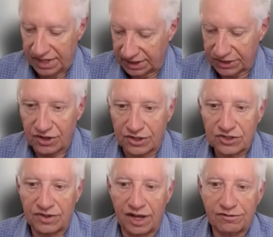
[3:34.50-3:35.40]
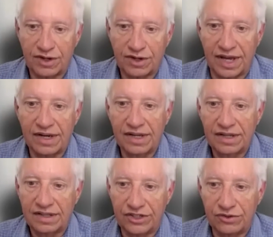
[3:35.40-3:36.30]
Let's also not forget
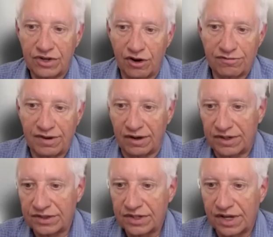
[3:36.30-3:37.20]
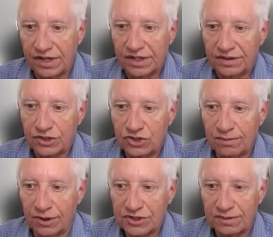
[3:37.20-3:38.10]
that you co-founded the two
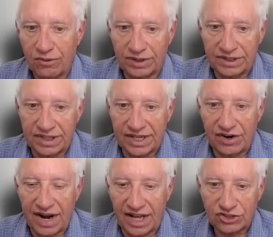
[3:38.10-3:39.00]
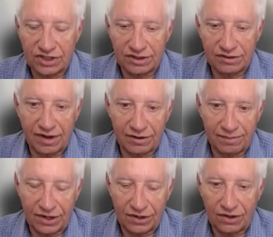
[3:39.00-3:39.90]
most important international
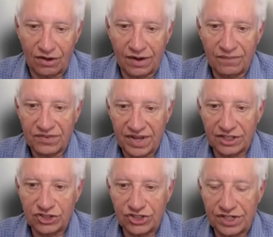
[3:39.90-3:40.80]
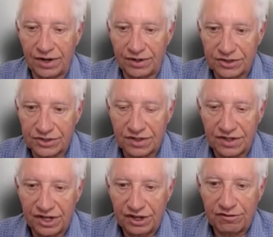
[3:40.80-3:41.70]
environmental law NGOs,
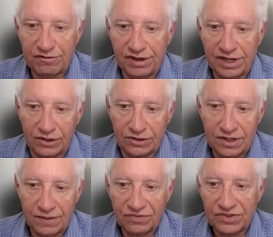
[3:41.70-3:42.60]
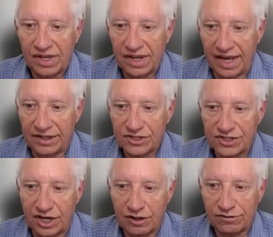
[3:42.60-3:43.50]
FIELD and the
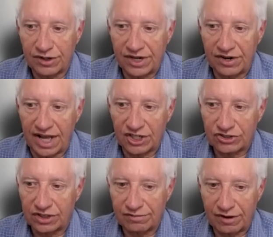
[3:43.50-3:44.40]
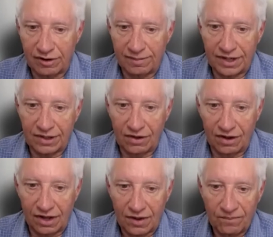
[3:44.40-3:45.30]
Center for International Environmental
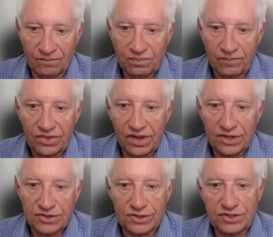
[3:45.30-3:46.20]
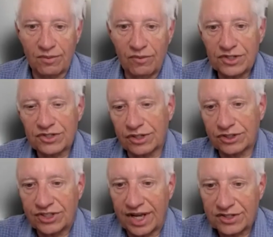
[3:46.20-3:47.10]
Law. So some
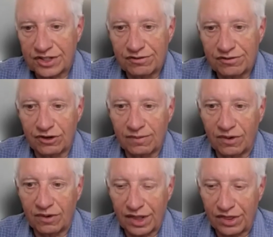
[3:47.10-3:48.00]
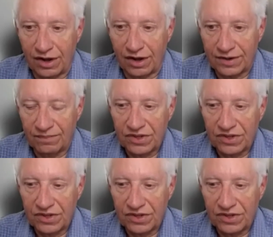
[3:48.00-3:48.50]
research has confirmed what I thought.